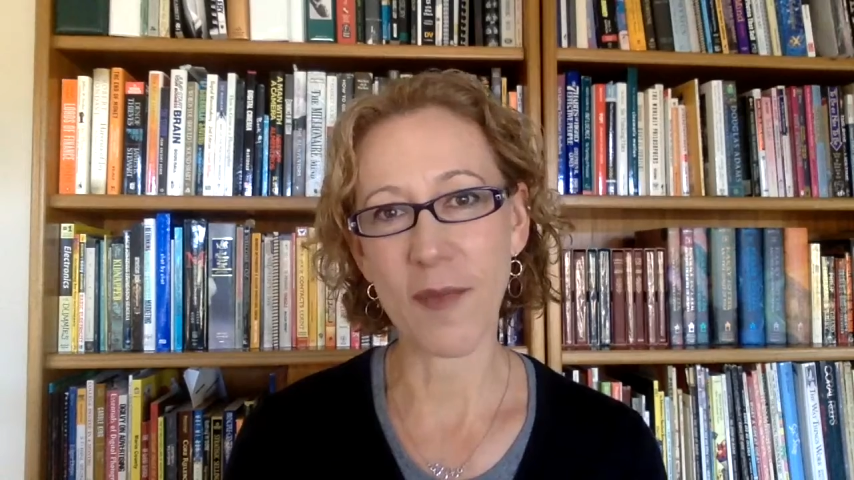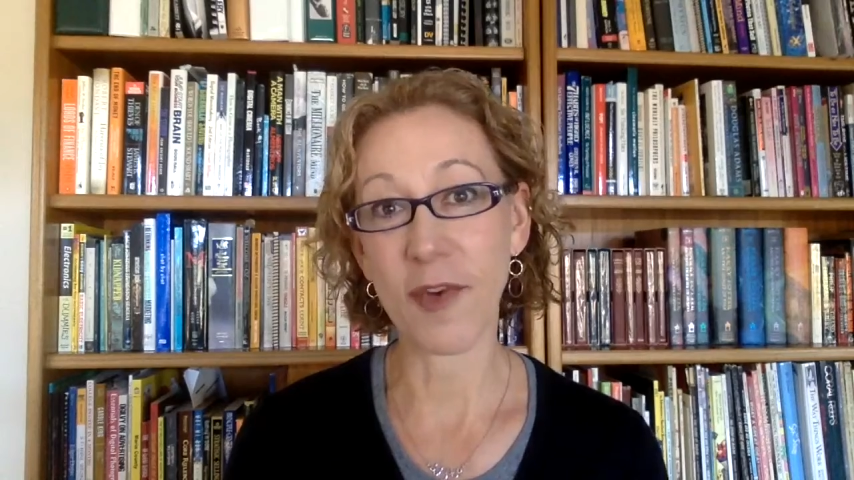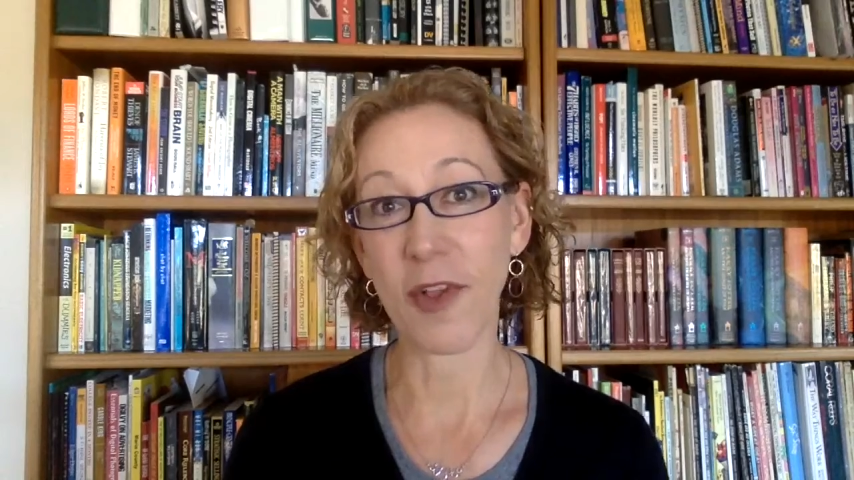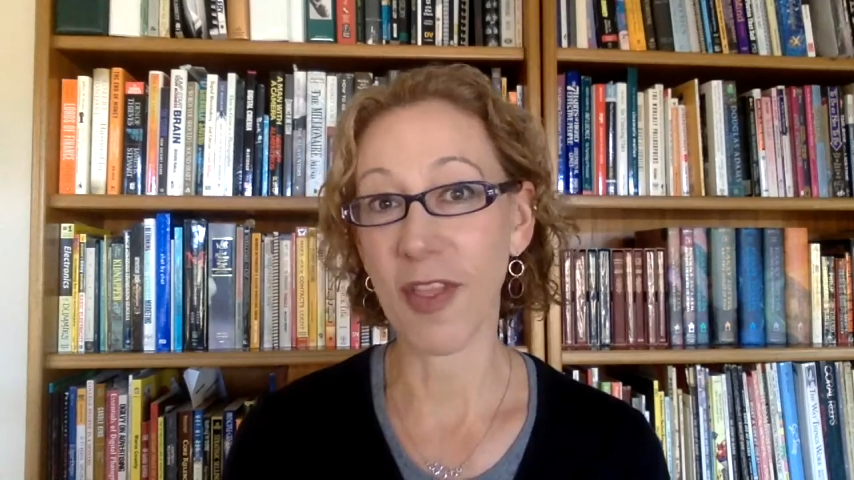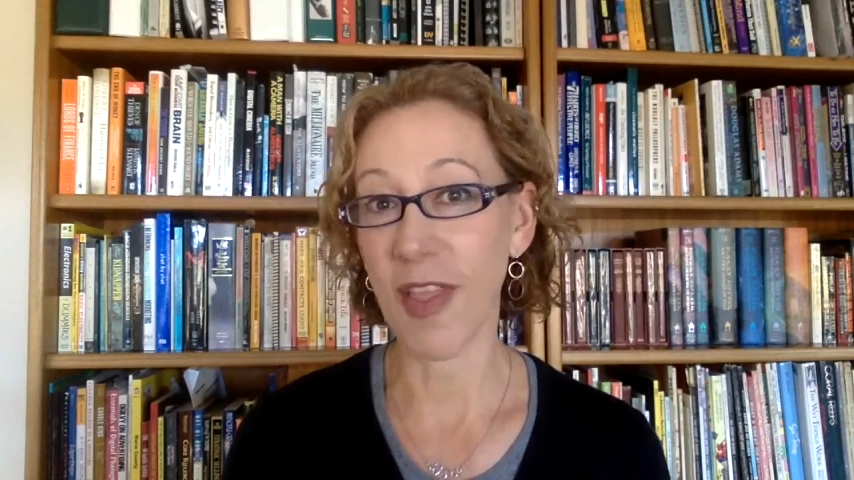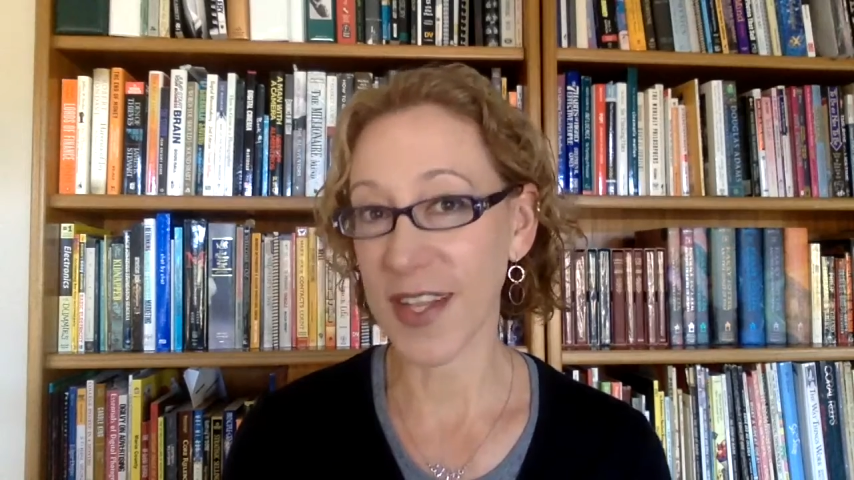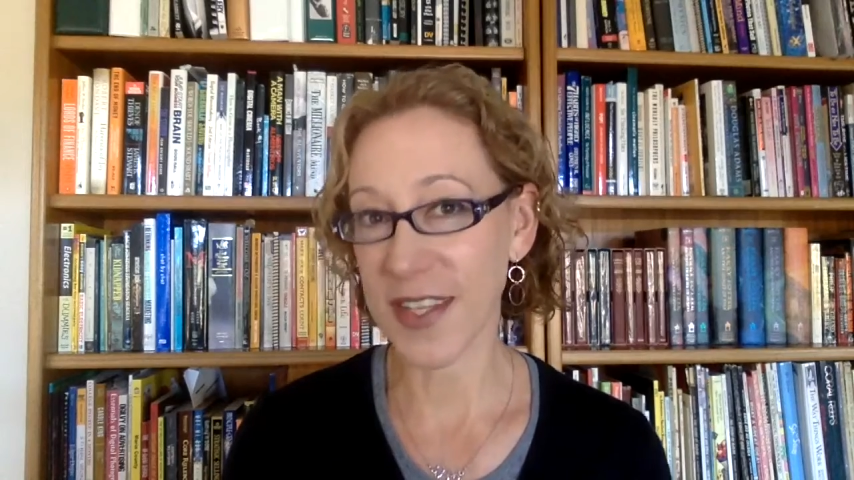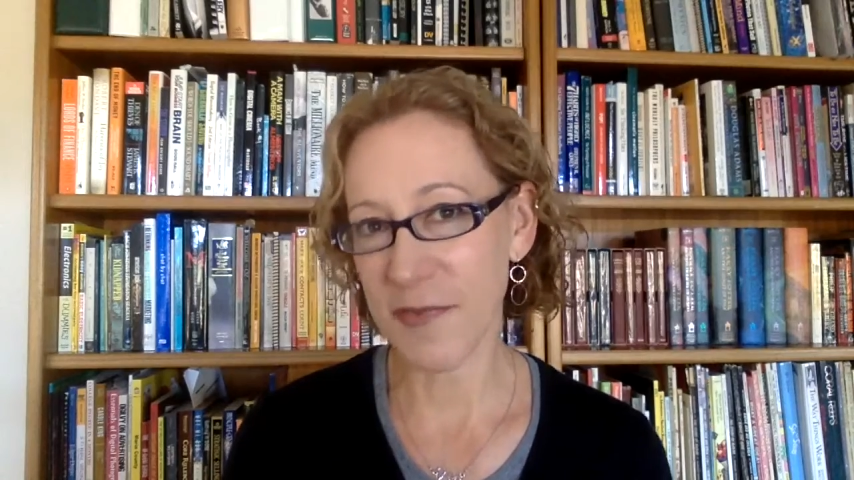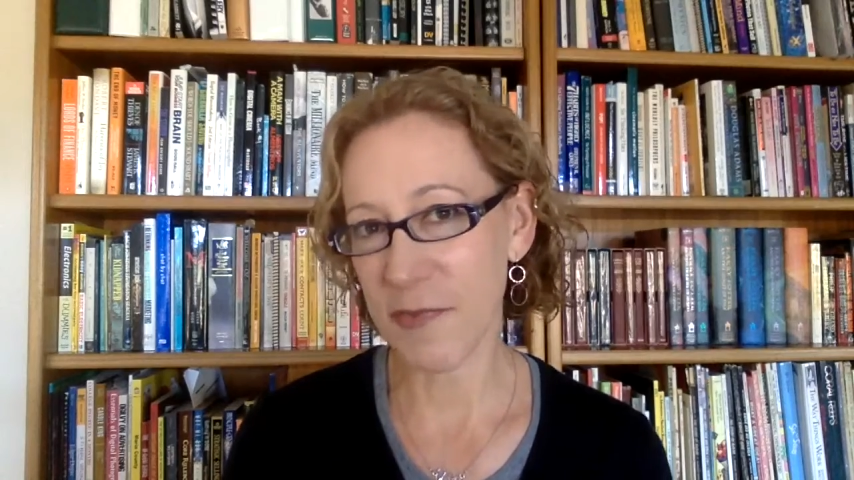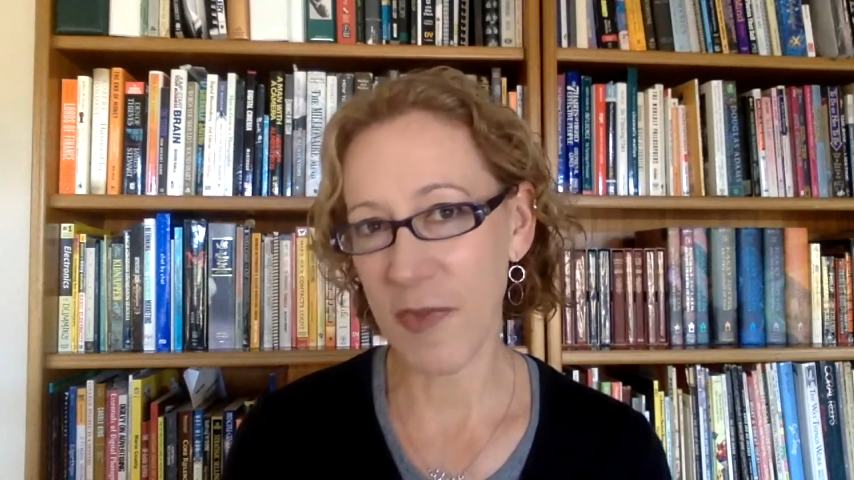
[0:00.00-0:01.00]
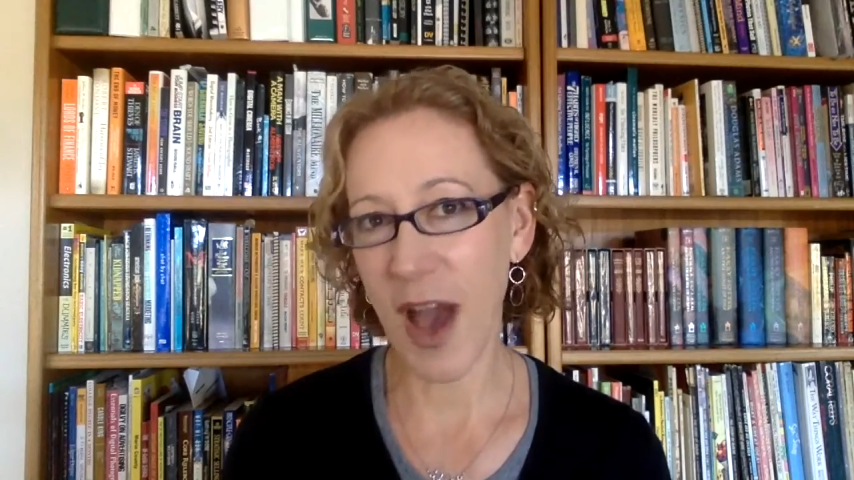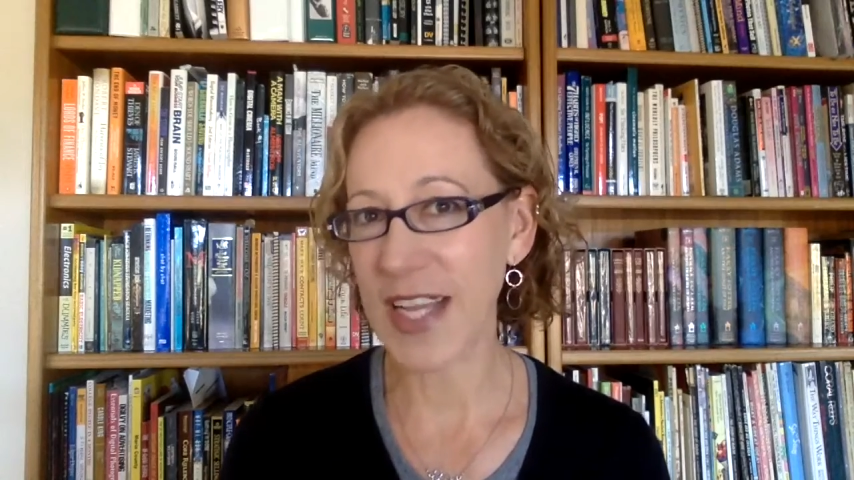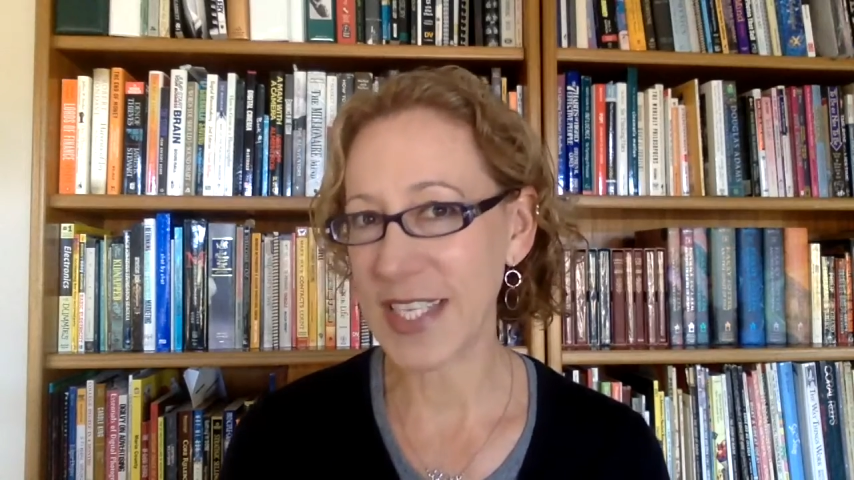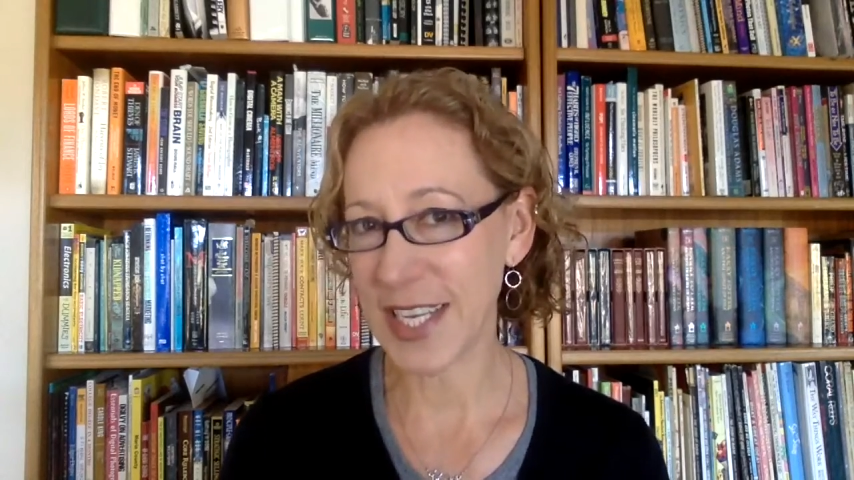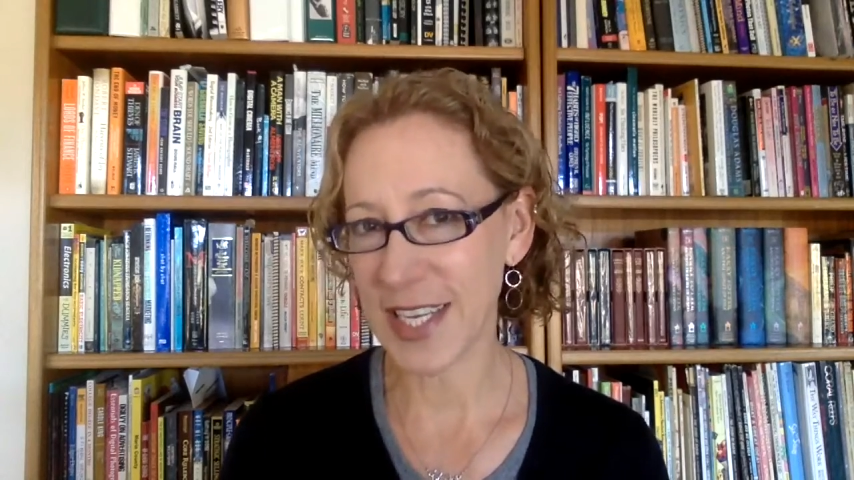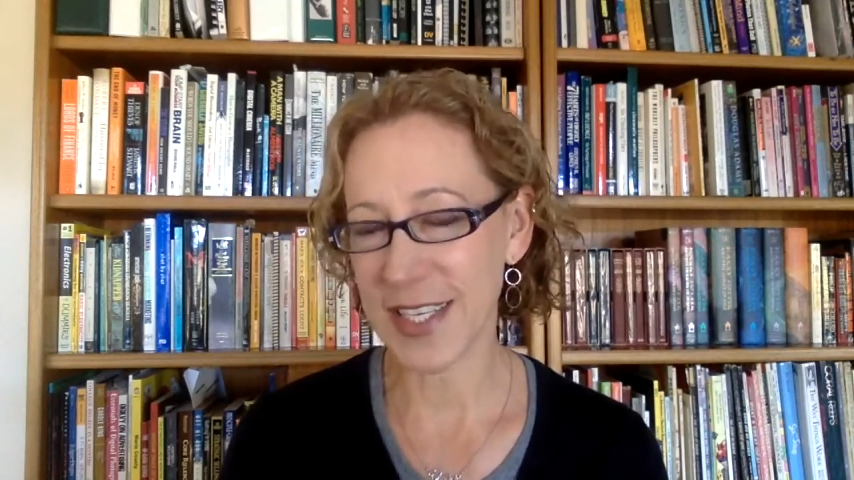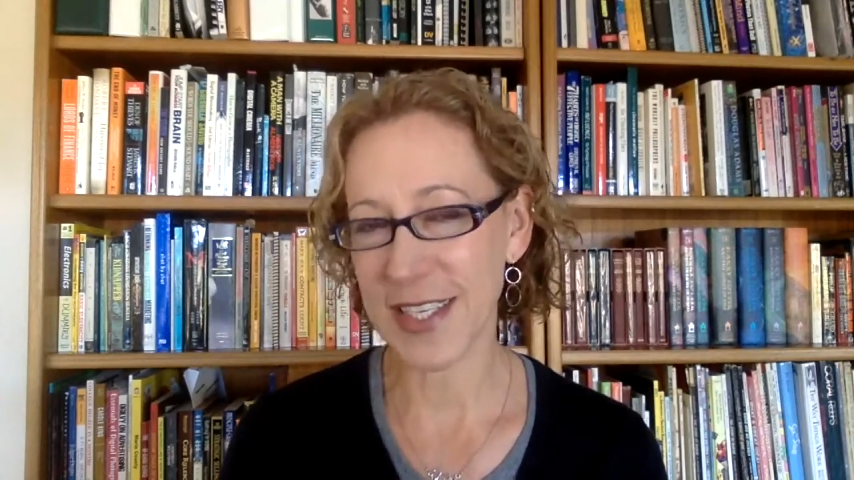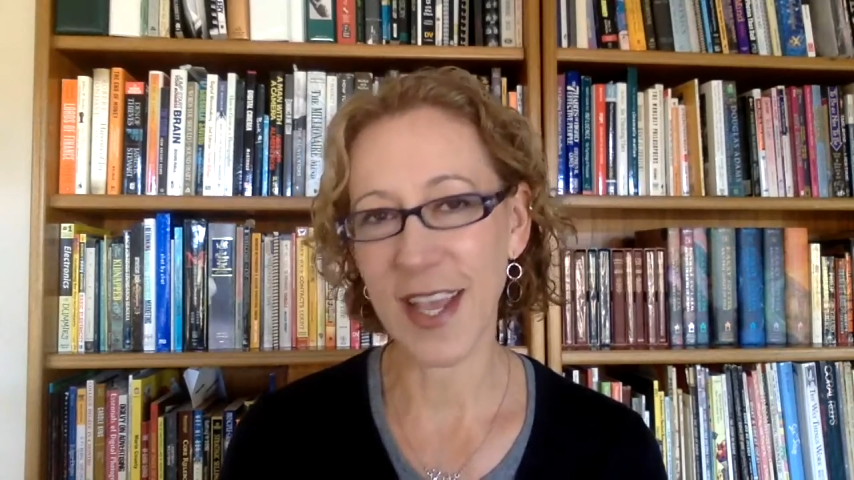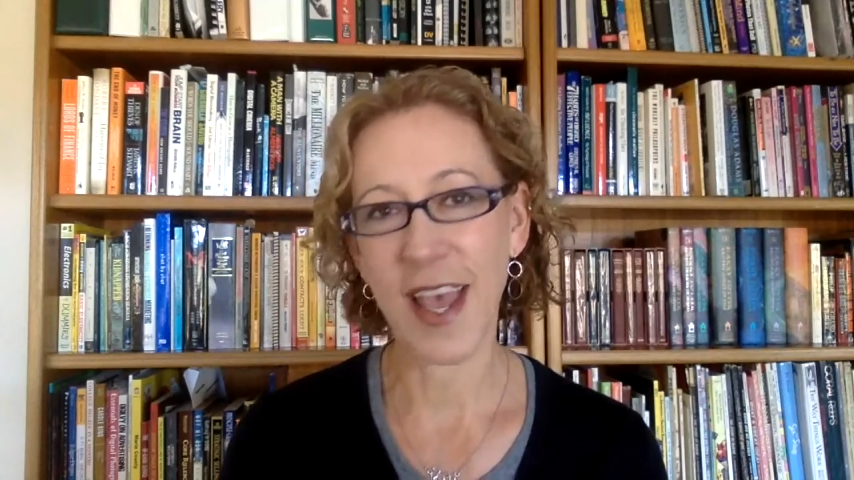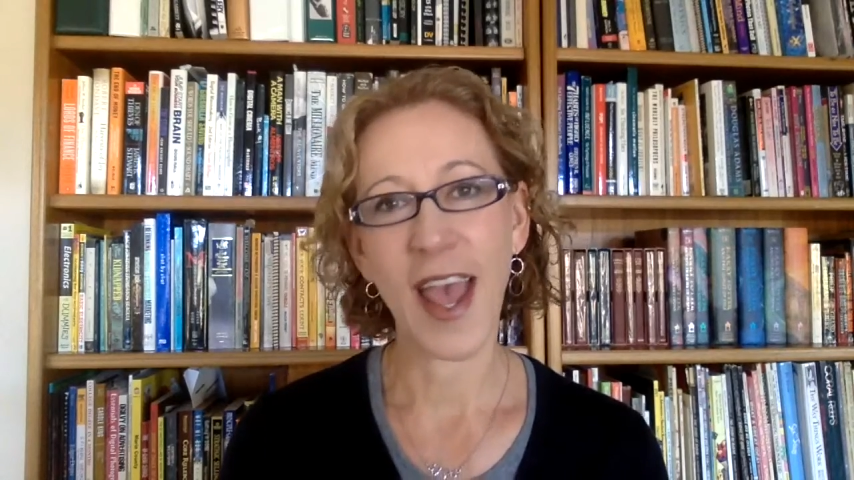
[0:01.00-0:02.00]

for lots of ideas